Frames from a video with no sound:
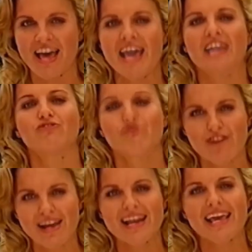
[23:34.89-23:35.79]
It
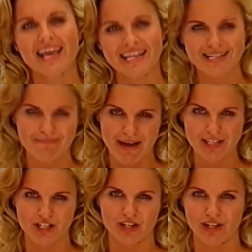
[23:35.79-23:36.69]
really is
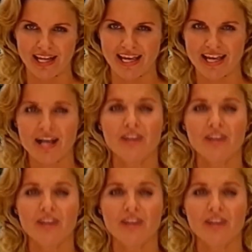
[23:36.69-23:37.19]
magical here.